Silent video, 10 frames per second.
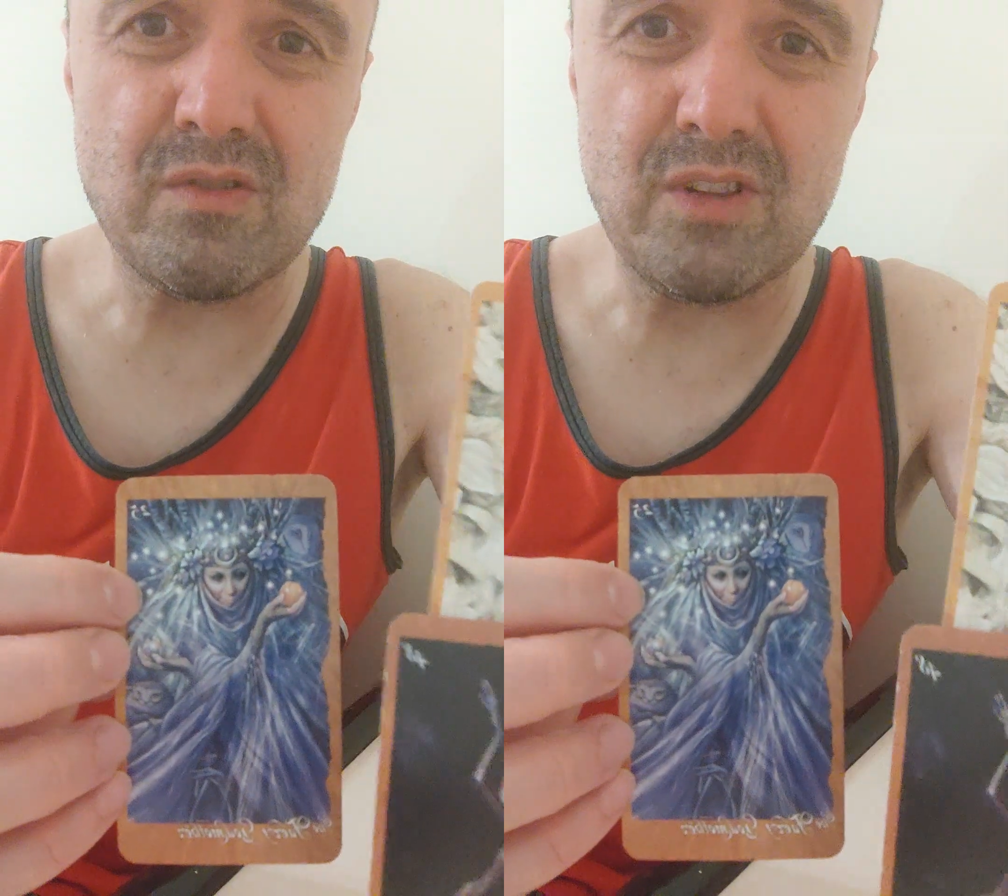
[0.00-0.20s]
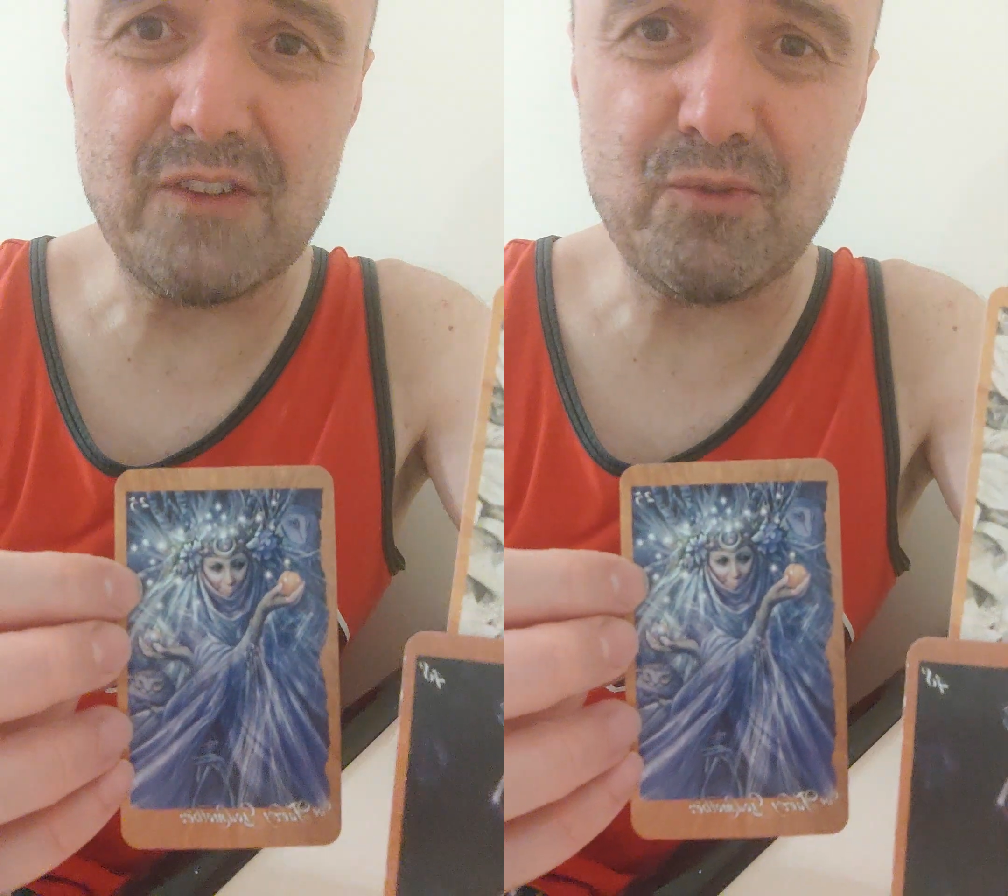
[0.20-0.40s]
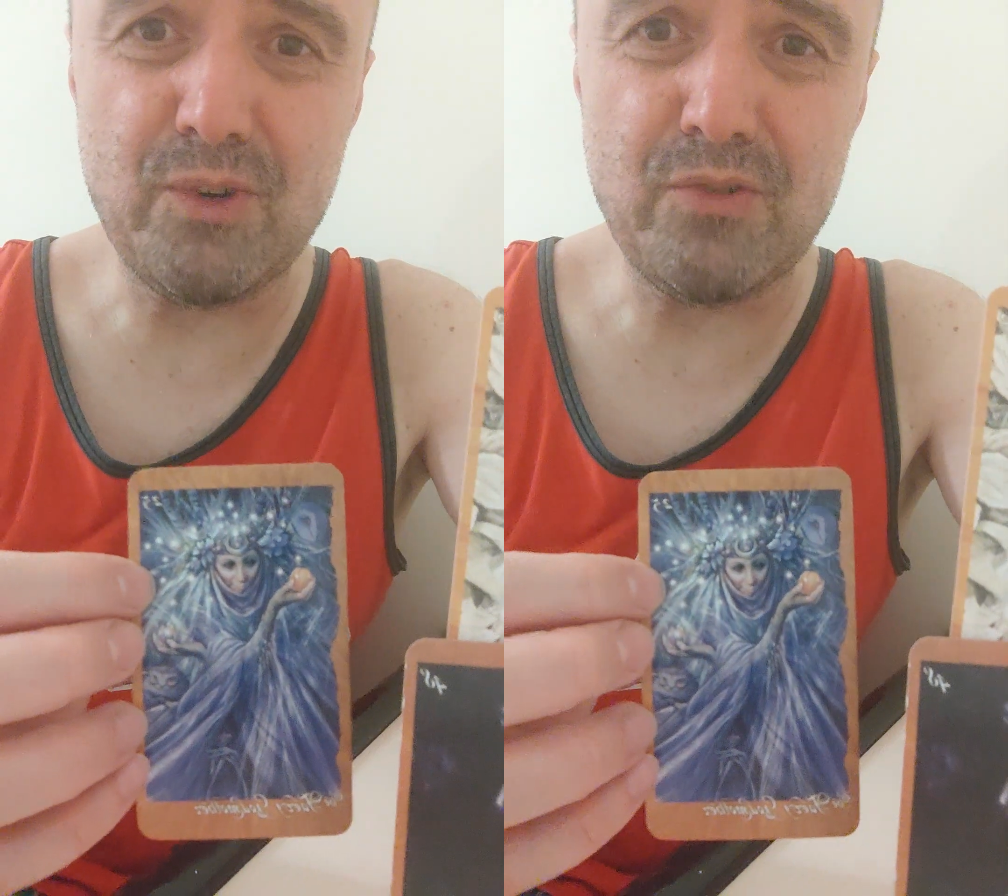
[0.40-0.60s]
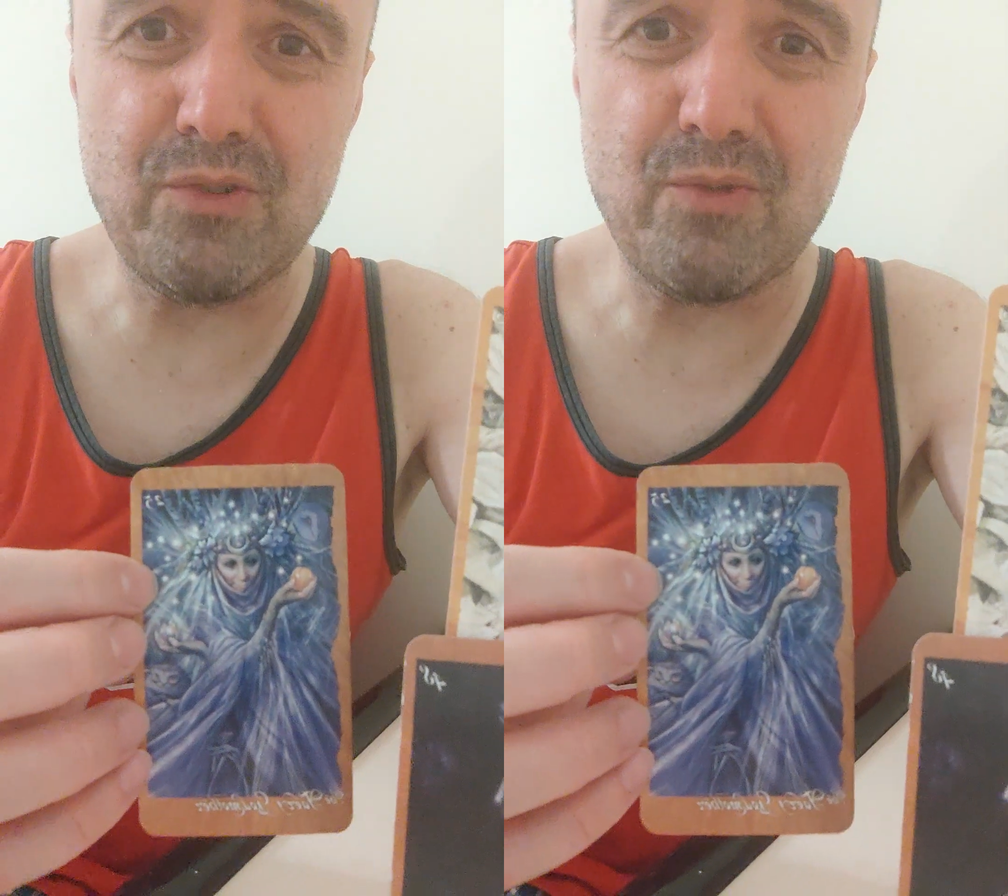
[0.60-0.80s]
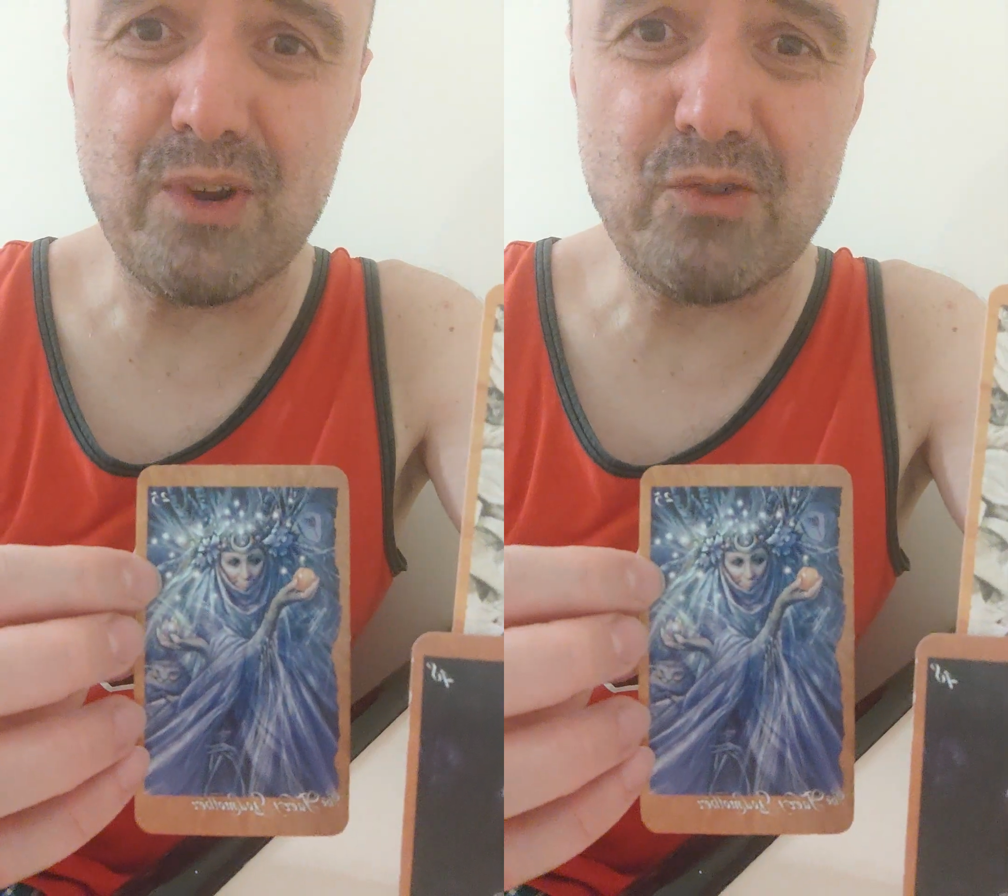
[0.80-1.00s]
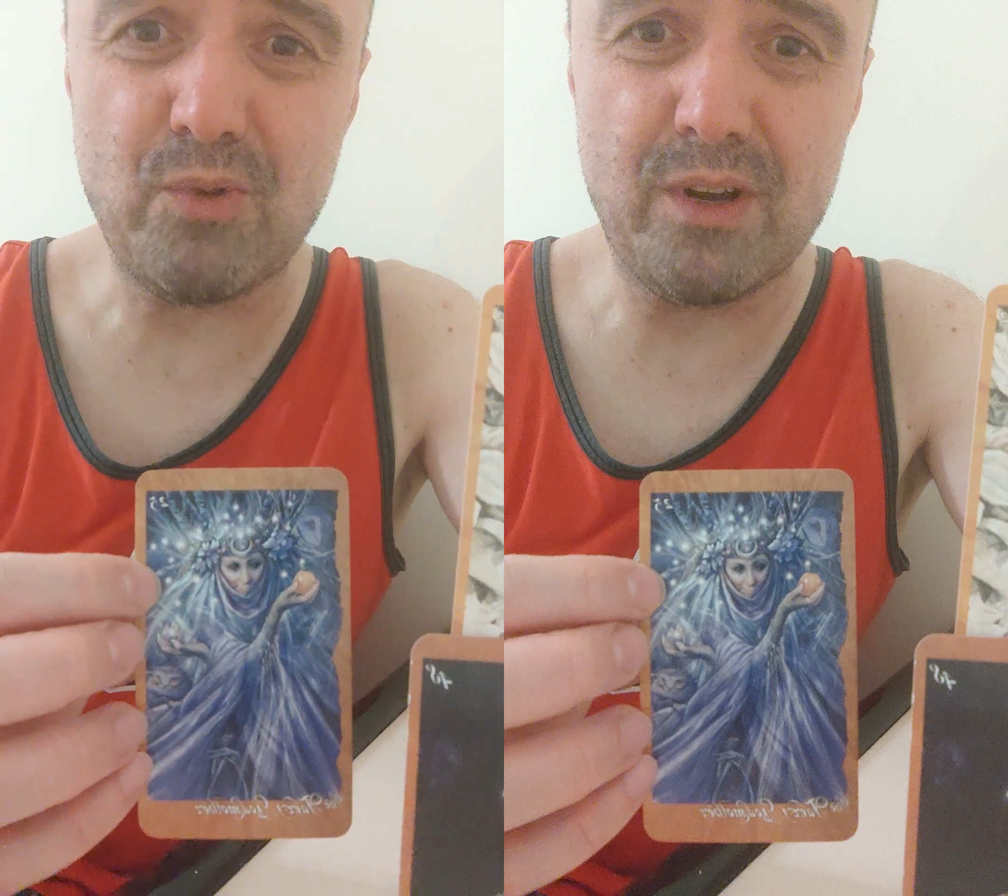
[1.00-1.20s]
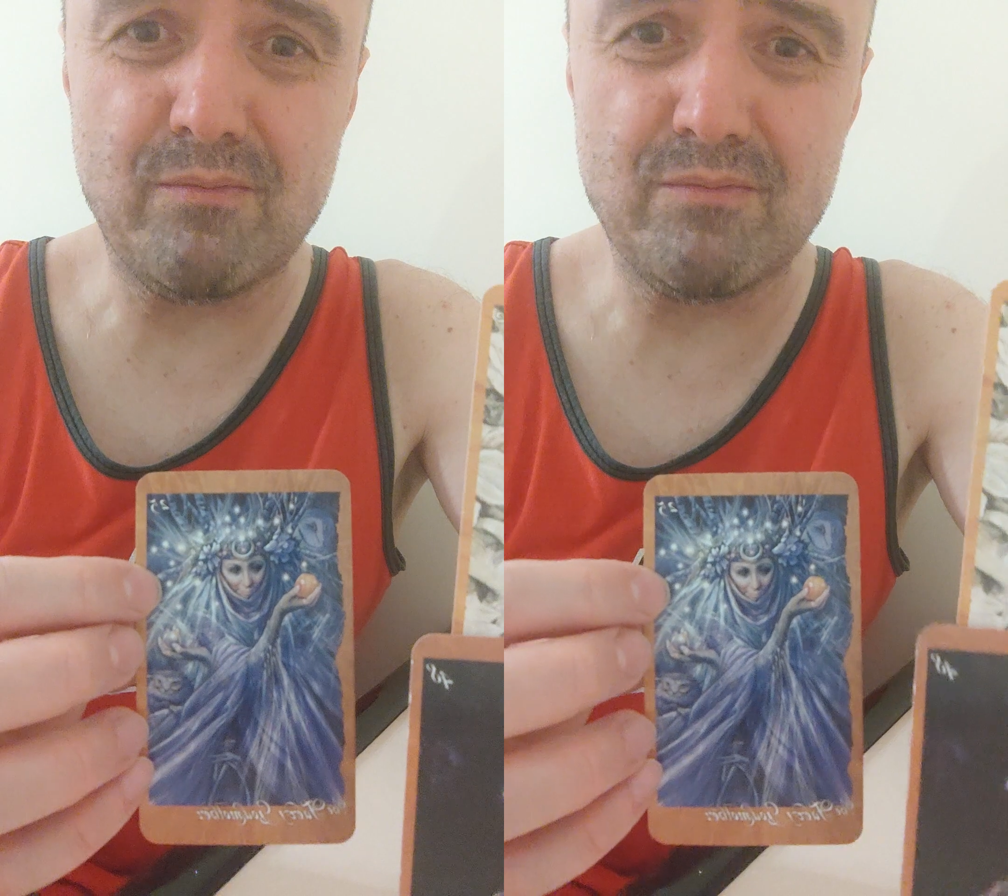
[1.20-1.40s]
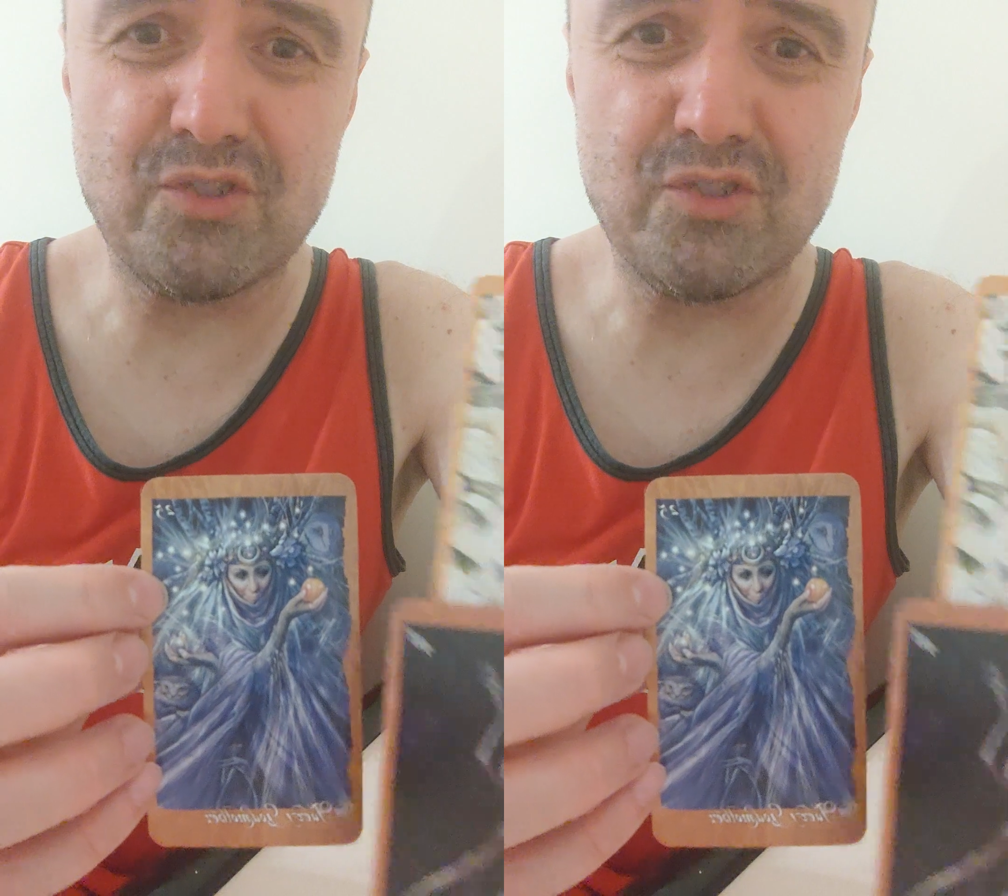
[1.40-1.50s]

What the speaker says: the left one or the right one.